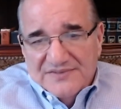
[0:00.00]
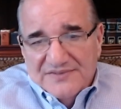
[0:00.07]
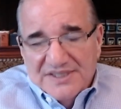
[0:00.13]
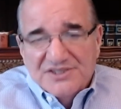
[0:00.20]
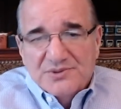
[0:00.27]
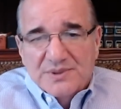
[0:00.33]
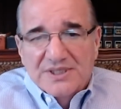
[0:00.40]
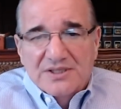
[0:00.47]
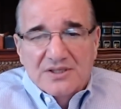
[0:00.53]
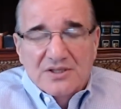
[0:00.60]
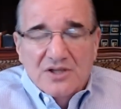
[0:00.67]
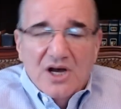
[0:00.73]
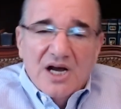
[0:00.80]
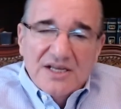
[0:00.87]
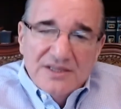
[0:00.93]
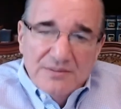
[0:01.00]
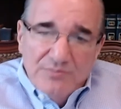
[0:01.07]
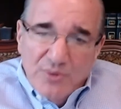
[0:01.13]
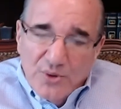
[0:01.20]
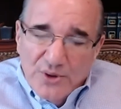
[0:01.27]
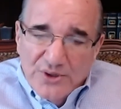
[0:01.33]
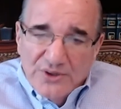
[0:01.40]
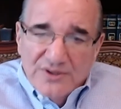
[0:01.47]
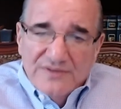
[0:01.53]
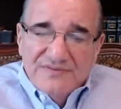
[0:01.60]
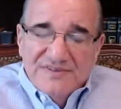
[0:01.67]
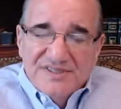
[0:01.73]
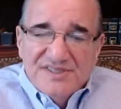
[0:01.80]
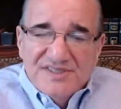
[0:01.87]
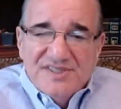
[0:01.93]
Israel along the border of
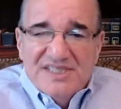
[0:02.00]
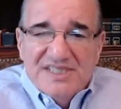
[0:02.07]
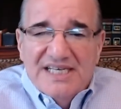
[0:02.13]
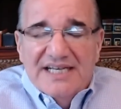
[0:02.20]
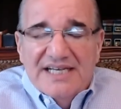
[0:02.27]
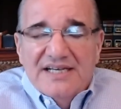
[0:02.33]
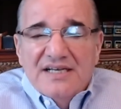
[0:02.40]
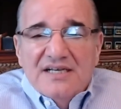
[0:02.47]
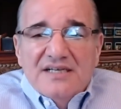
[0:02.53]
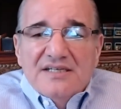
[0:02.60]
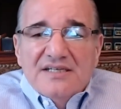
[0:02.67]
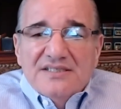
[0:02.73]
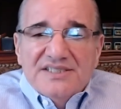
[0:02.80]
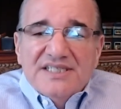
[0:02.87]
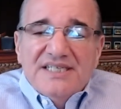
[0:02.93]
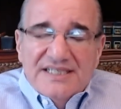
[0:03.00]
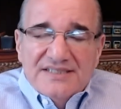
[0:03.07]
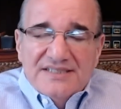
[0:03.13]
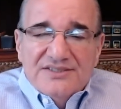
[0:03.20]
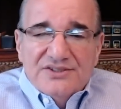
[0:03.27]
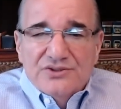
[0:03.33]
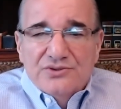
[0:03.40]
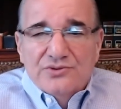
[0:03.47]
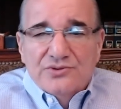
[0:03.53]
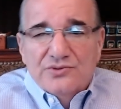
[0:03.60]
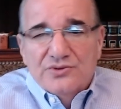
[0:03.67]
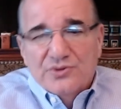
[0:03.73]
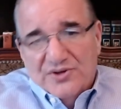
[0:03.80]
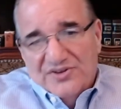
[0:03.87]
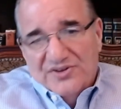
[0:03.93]
the sea to get to northern